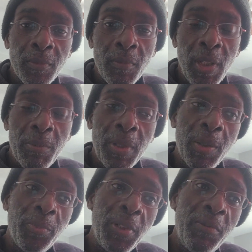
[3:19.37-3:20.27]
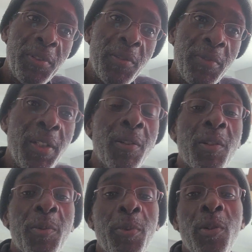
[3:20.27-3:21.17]
In my previous video, I
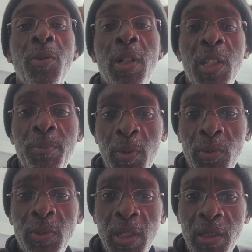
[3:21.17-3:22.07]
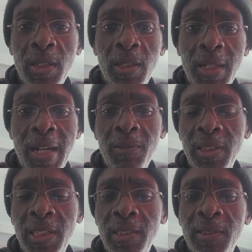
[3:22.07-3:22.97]
spoke out
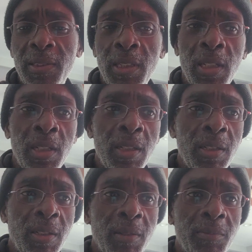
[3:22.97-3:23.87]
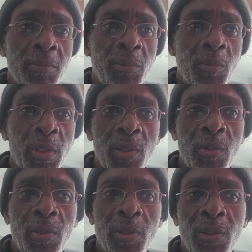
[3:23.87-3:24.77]
against what's
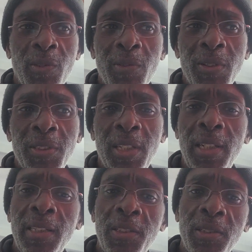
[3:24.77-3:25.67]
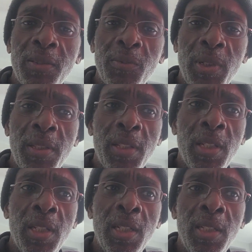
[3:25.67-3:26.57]
going on across the nation with
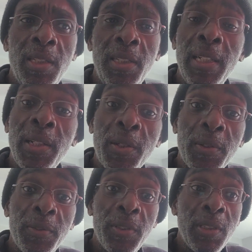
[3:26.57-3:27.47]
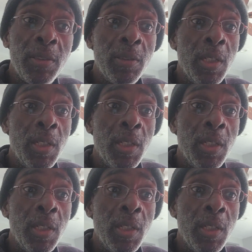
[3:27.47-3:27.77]
teachers and